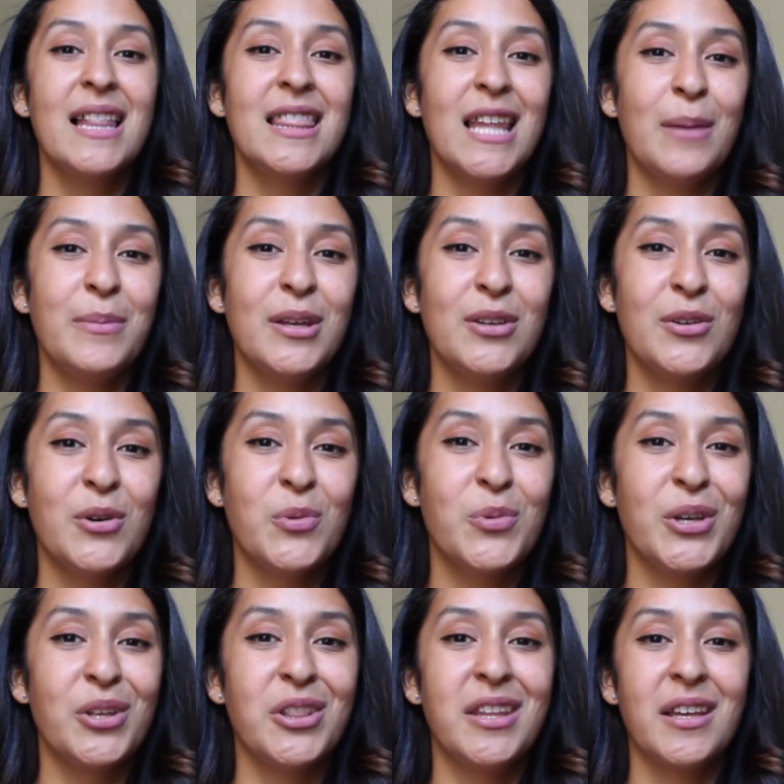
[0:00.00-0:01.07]
Let me know
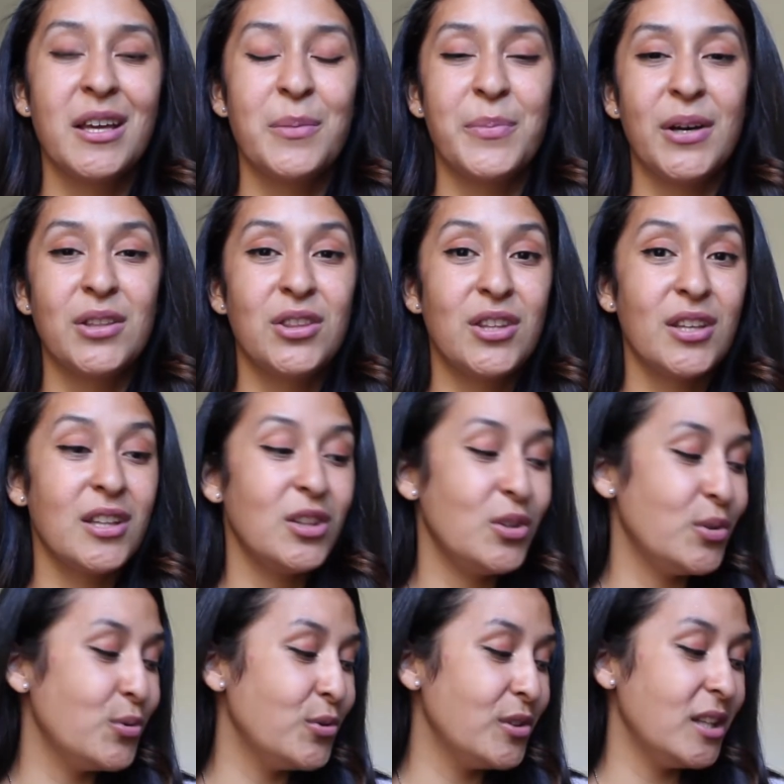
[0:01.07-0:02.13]
what you think about the
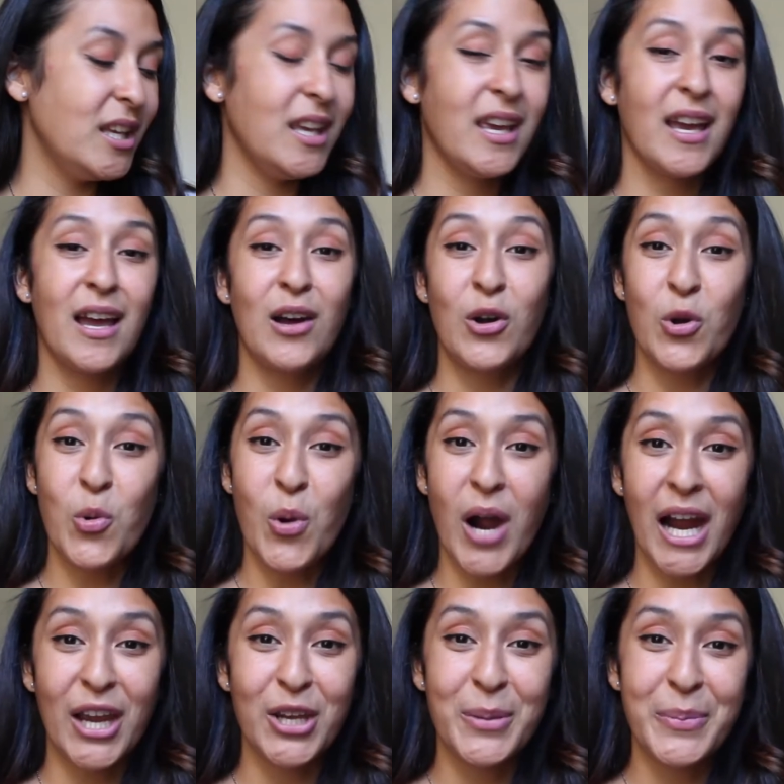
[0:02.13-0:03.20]
newly
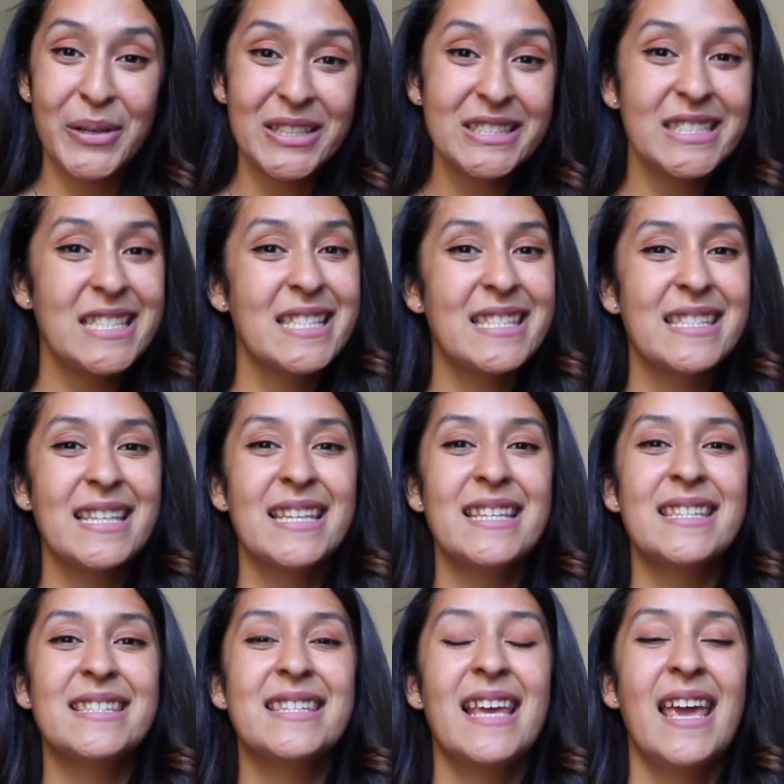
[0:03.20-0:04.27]
acquired
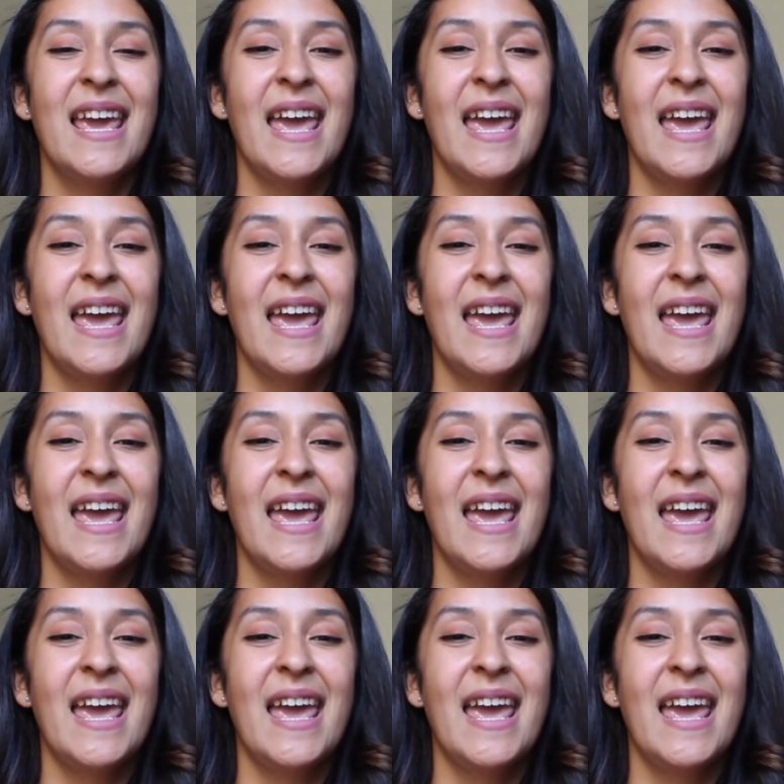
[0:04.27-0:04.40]
purchases,